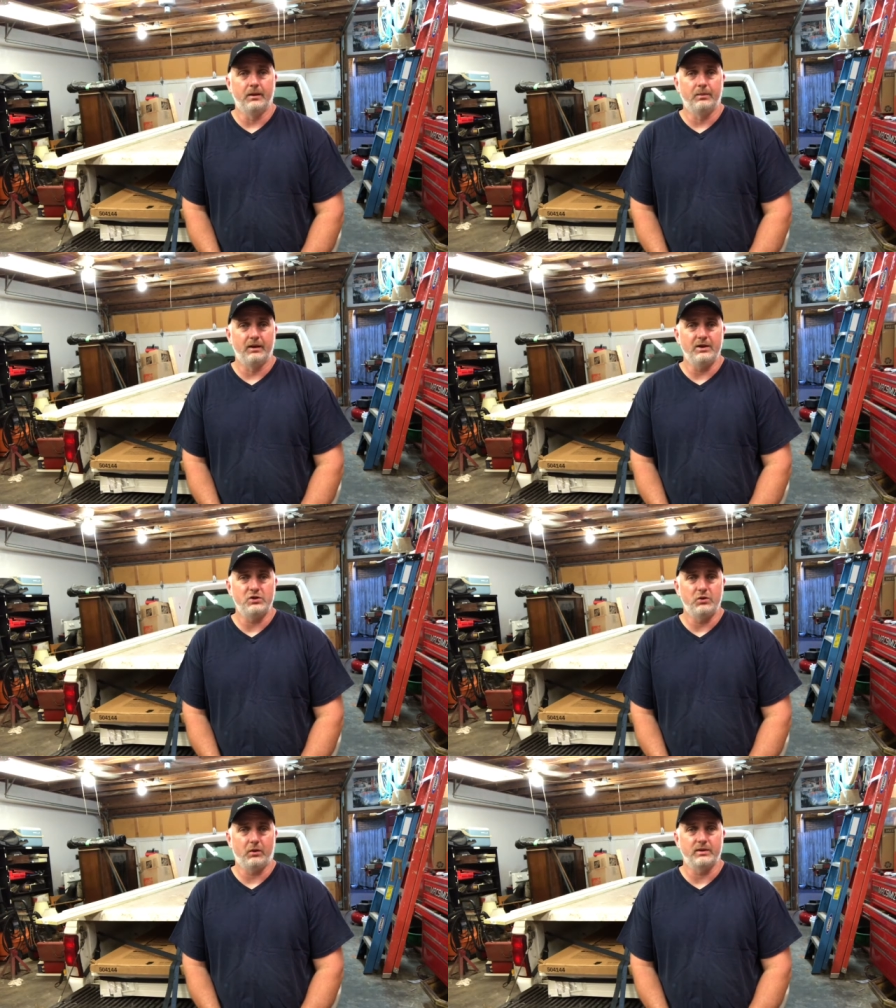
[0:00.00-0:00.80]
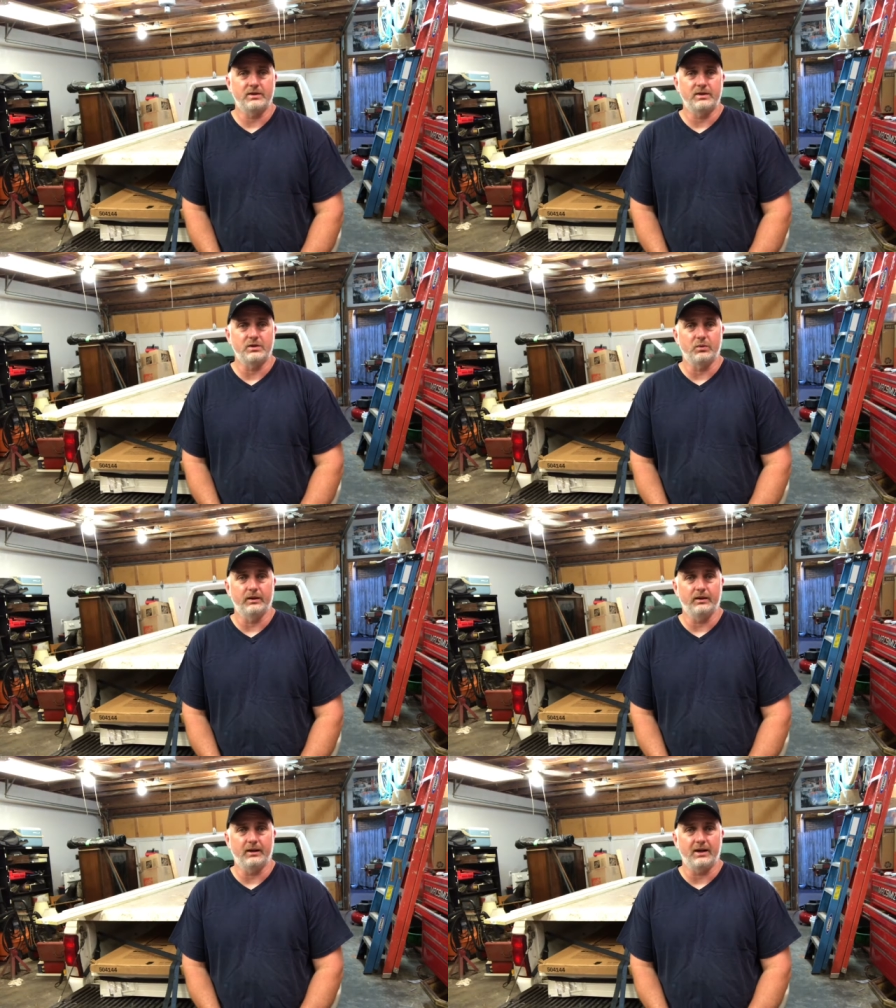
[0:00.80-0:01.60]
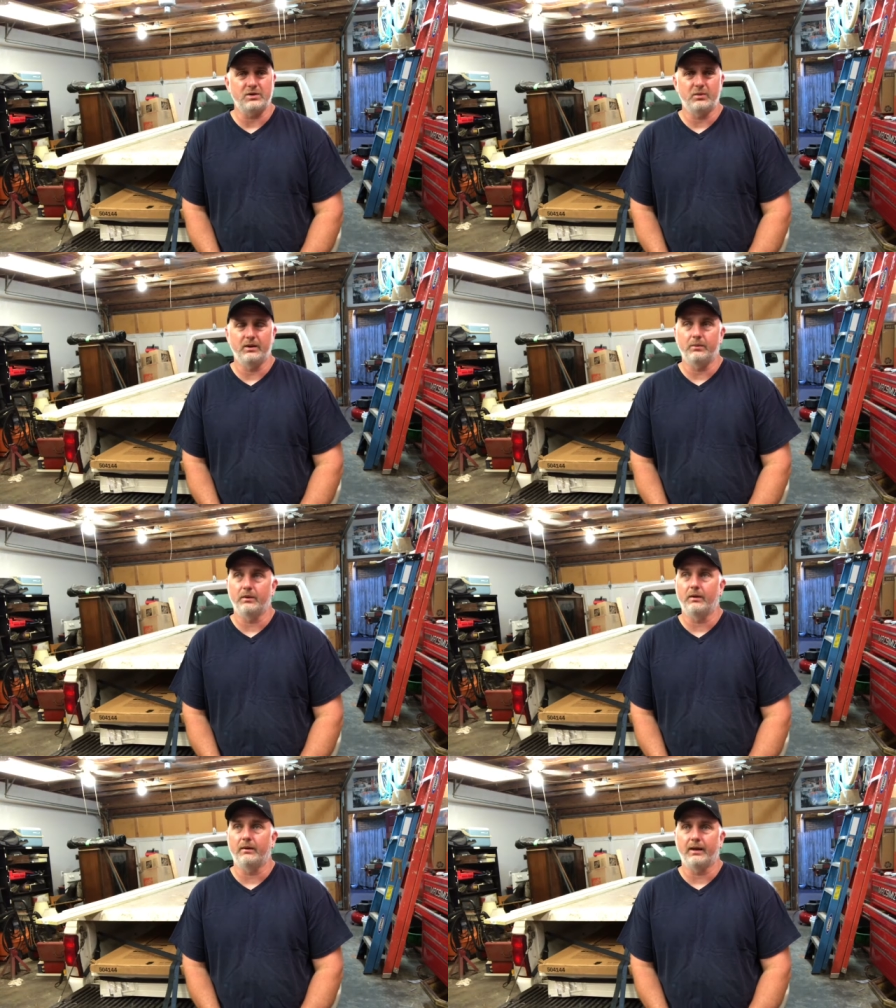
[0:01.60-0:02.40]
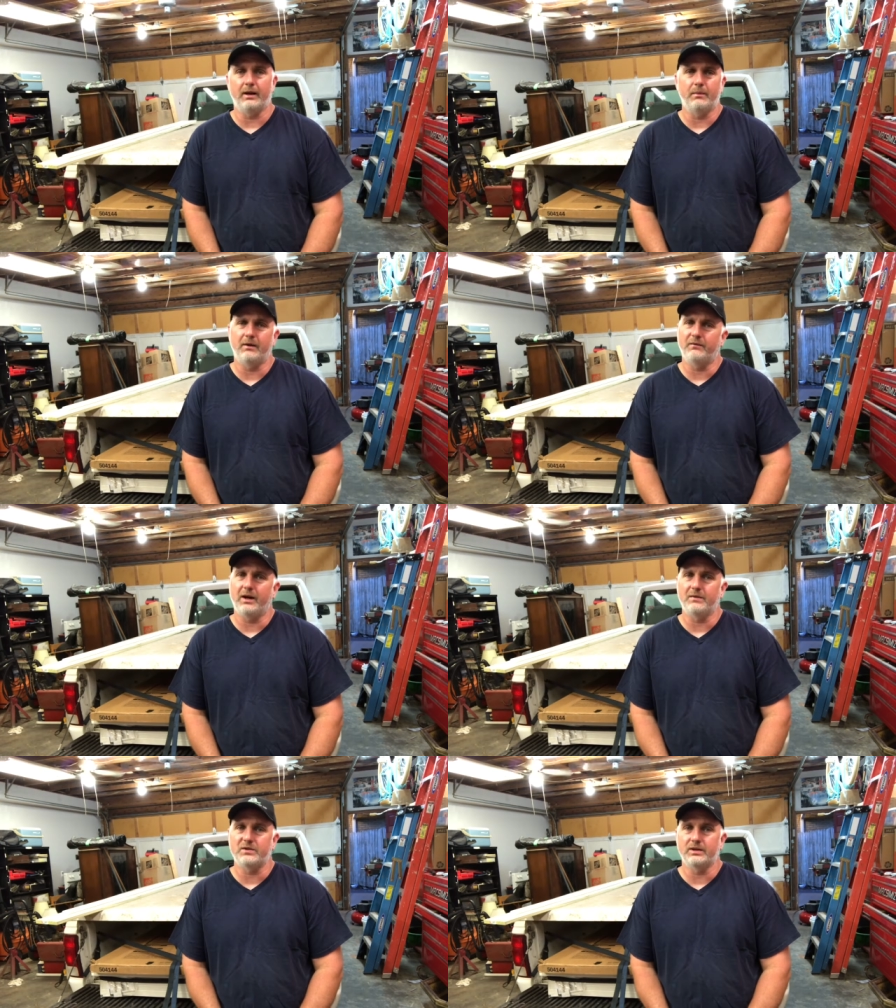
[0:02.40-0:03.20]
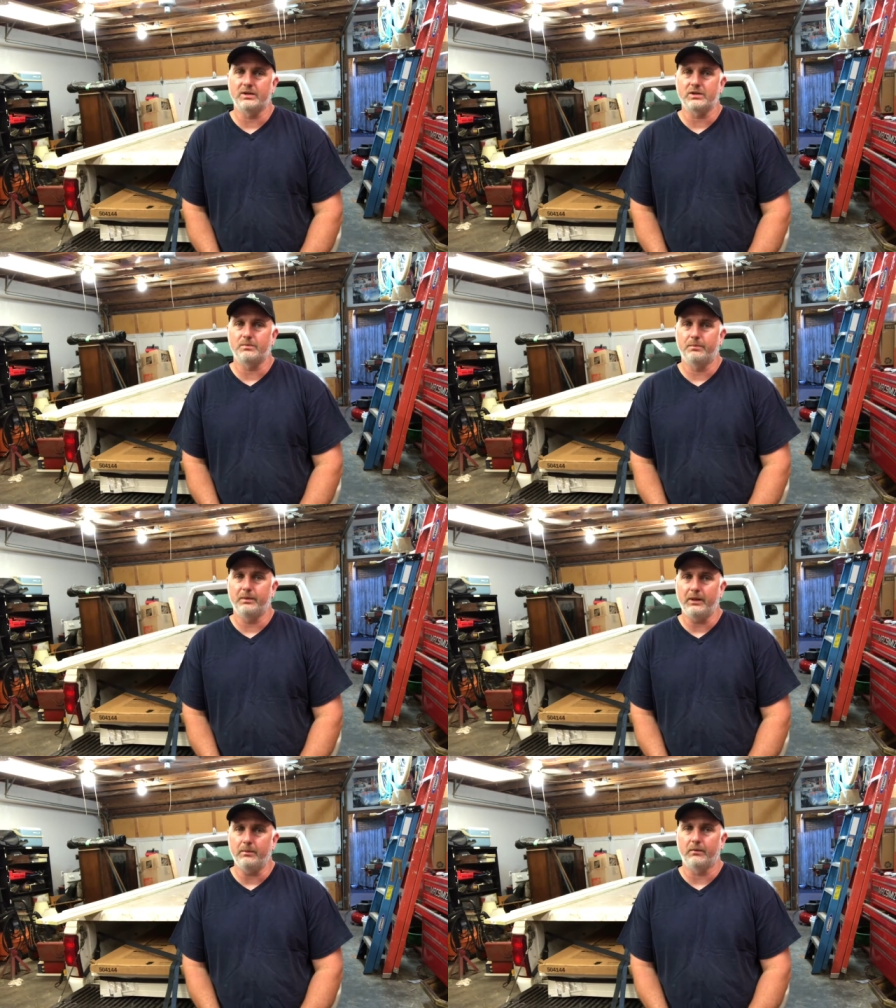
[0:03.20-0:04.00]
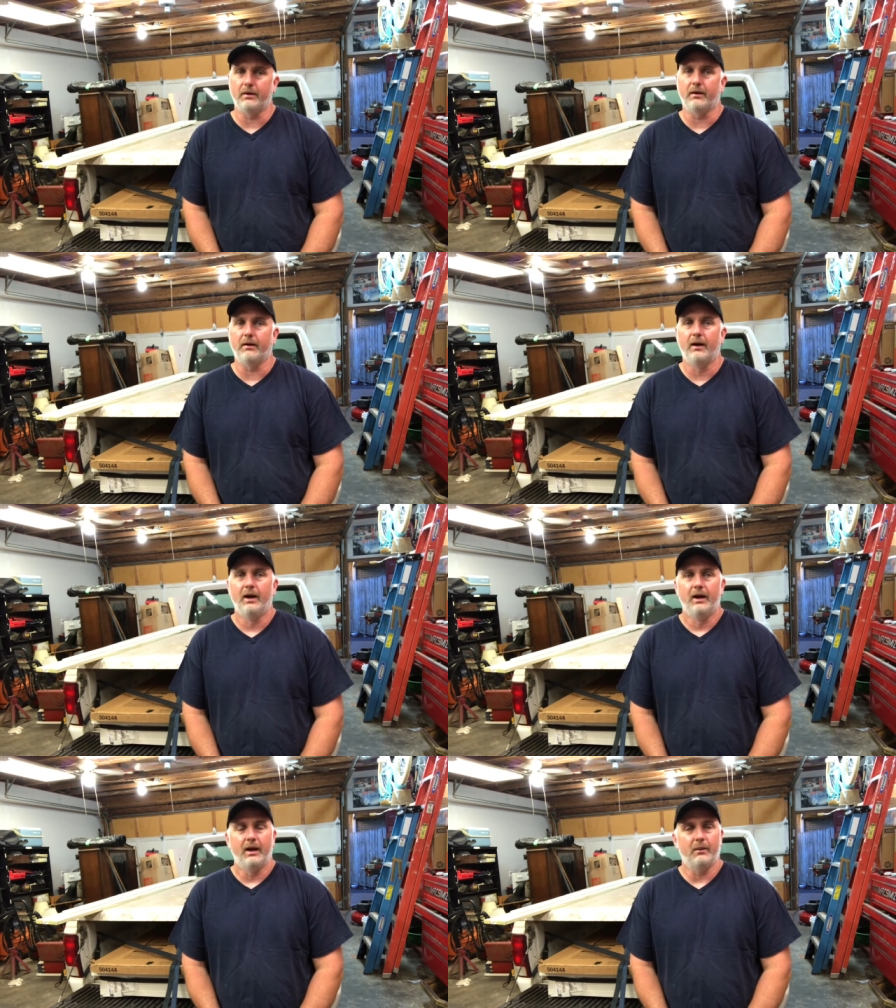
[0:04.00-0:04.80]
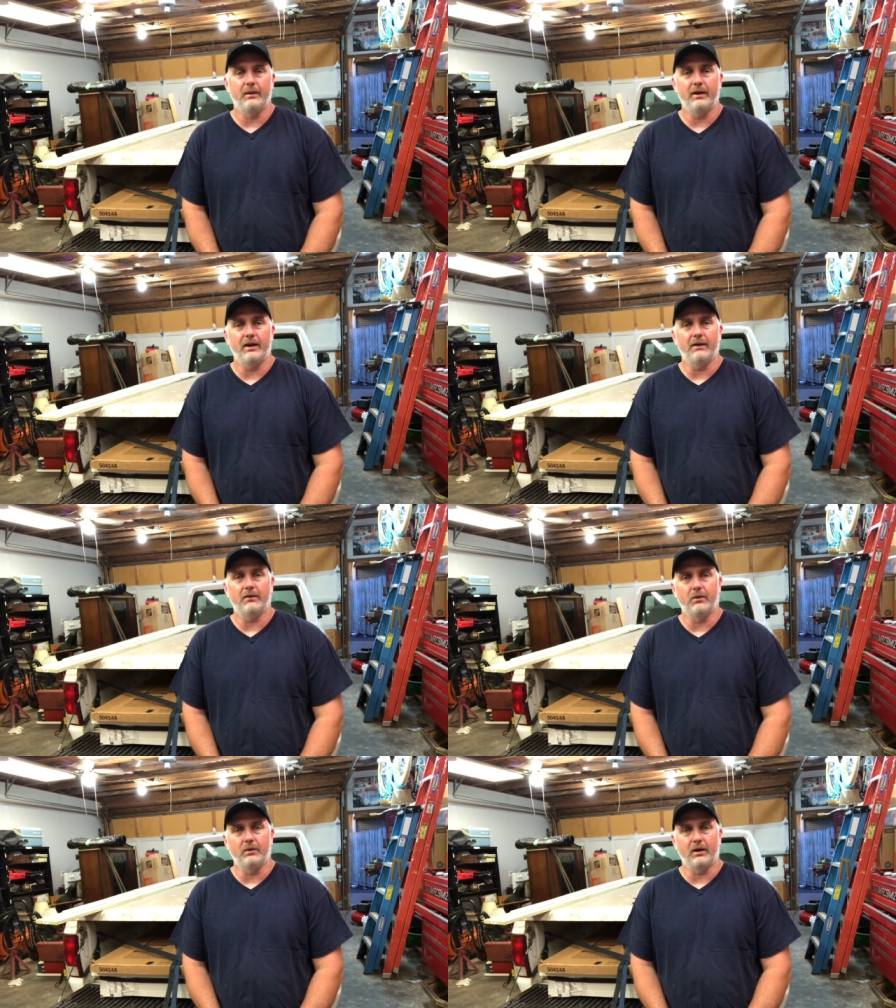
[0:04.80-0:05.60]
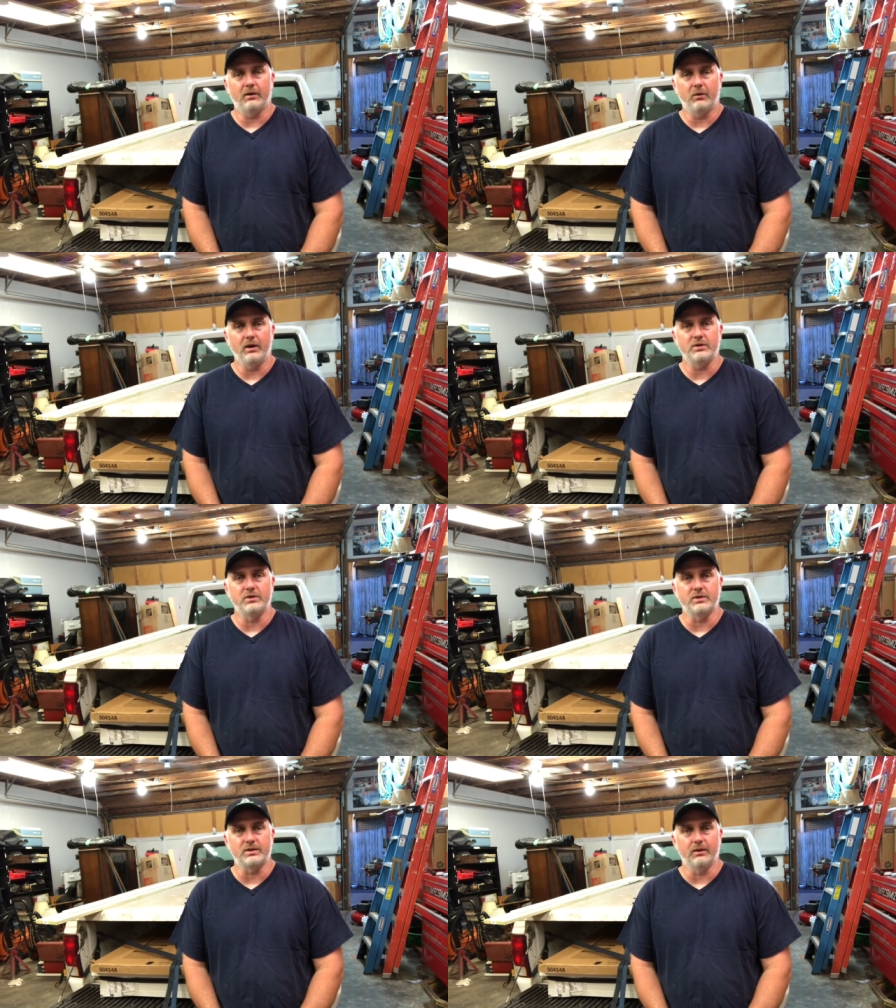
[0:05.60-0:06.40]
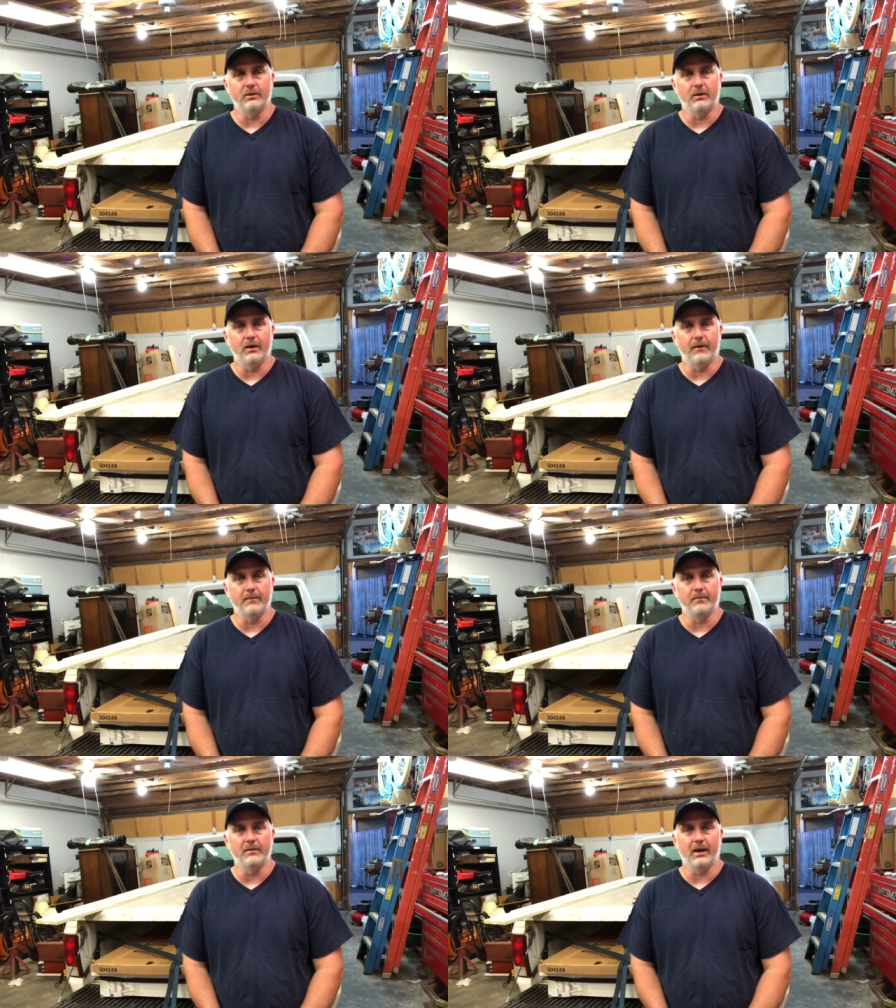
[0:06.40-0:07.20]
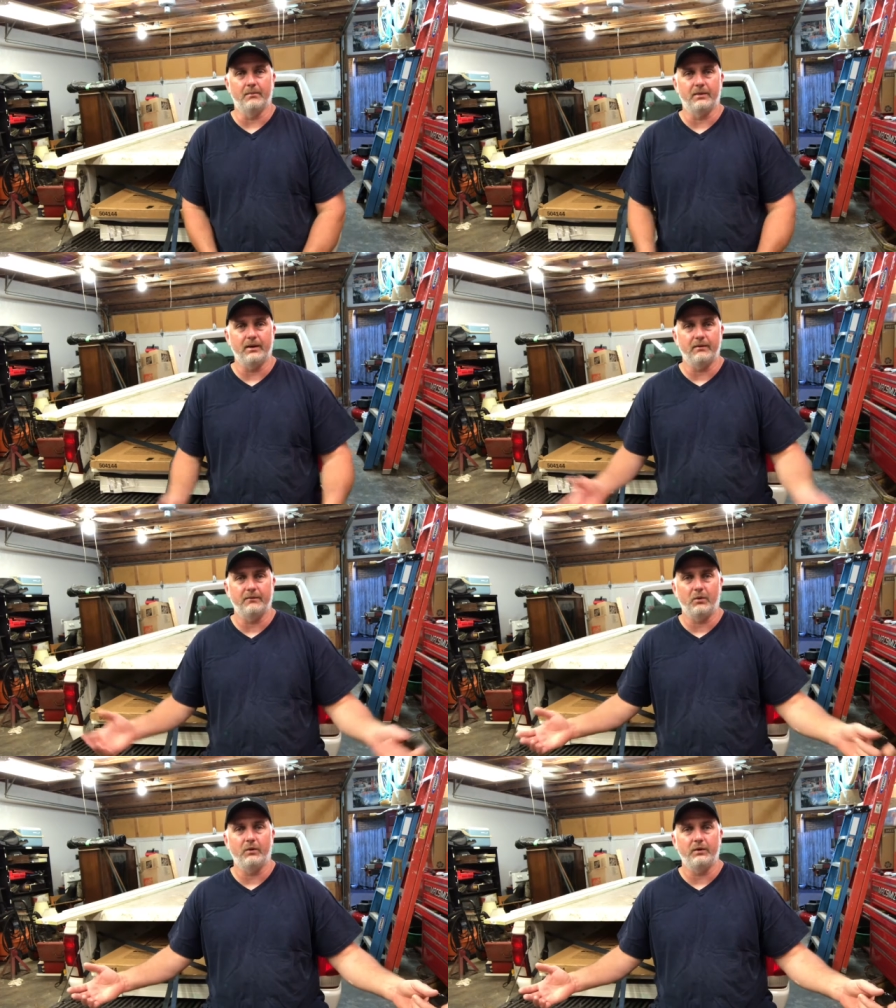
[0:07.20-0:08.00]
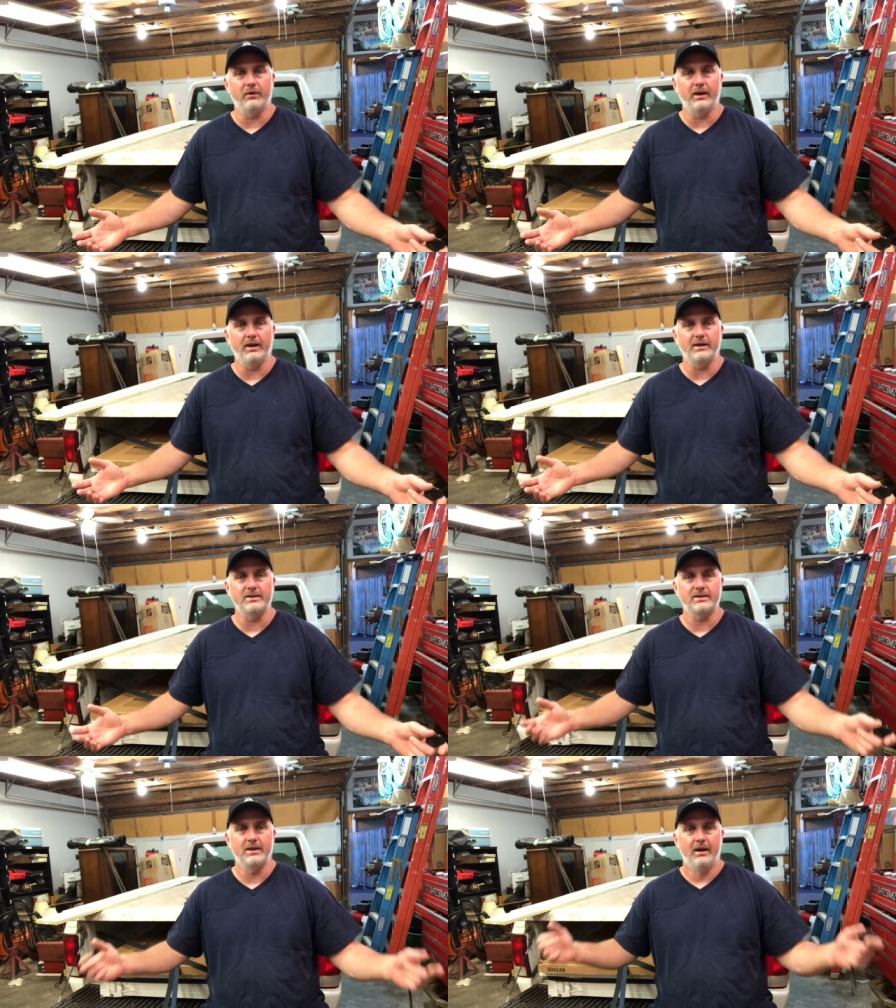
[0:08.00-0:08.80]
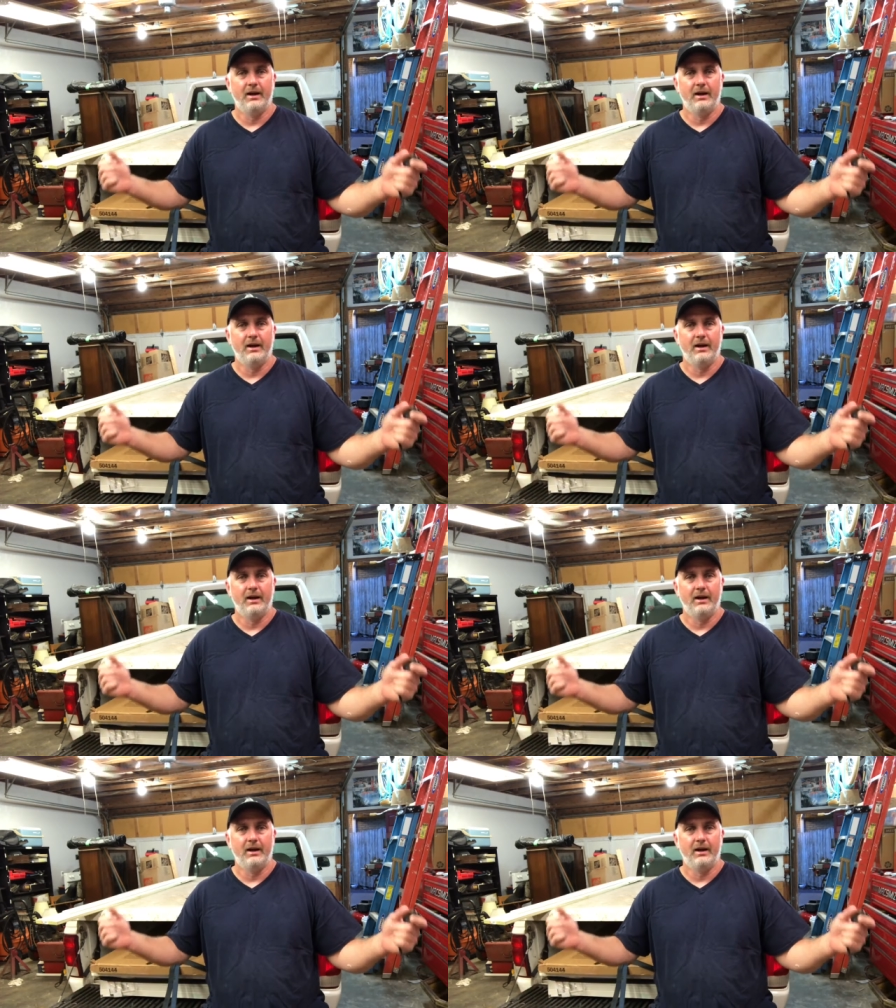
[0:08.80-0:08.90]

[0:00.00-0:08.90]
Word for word: Please join us this week. Last week we only had about five or six people there and we didn't have a whole lot of questions. So um, I'm there for you guys